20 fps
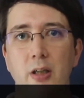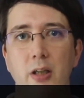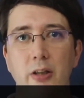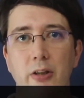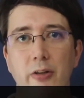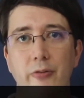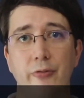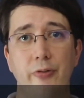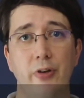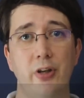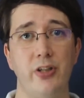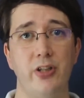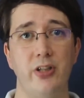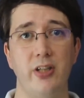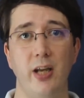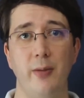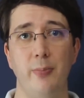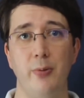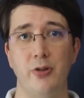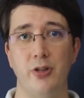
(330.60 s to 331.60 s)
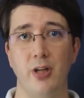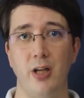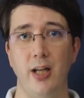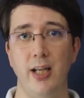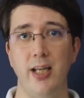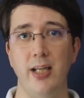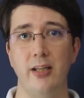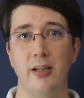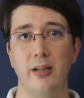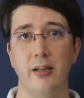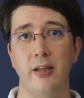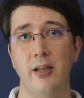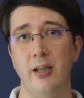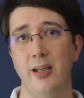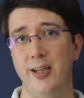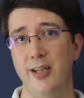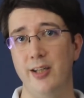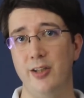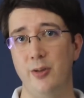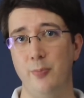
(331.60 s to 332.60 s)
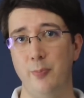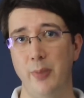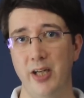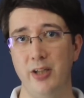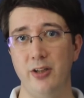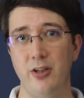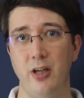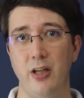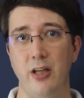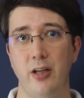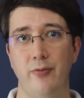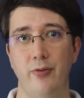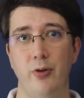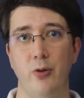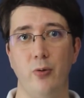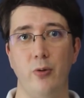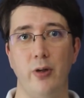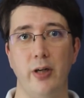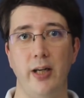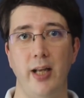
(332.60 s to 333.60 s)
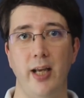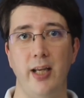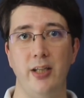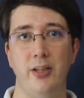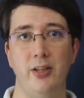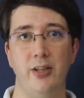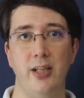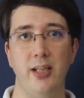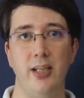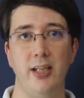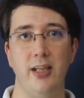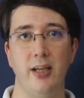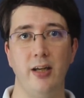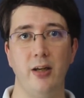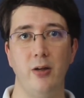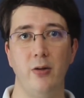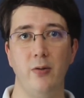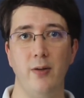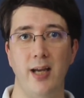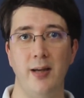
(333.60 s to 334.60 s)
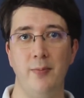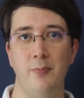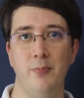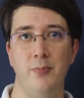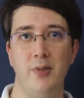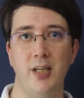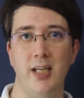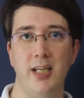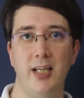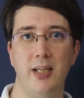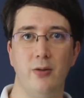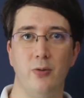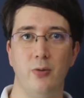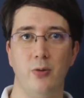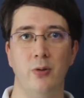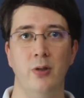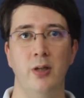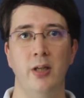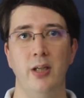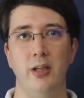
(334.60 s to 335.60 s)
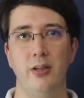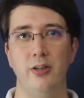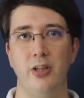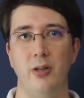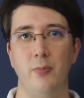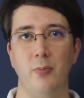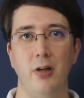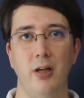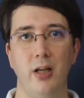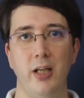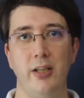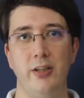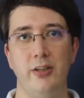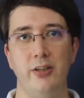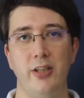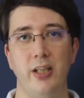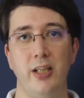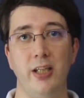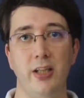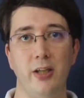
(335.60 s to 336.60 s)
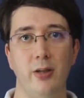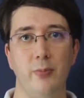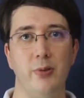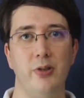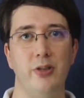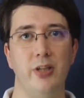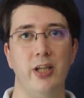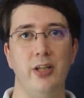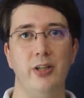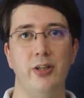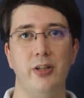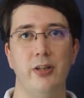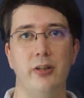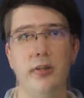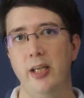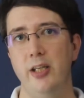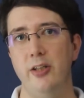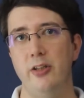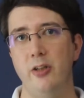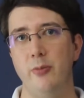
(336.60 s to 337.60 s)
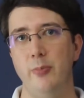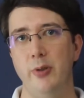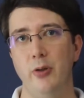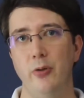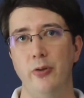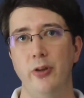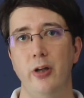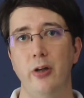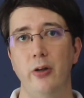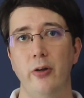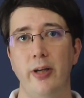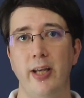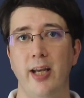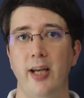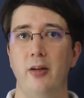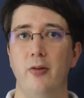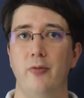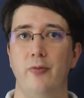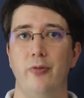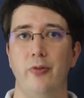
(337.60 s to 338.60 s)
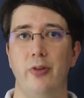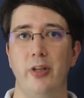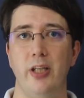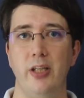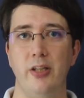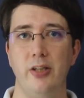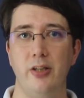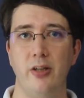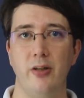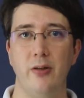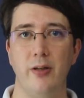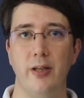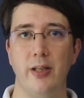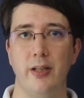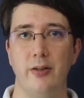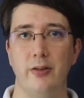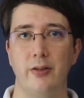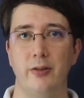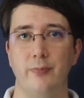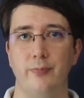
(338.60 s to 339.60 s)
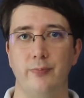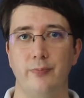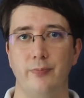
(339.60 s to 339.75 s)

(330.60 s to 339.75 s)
the first step as a leader, especially if you're in a CEO, MD, or similarly senior position, is to be on the lookout for these signs.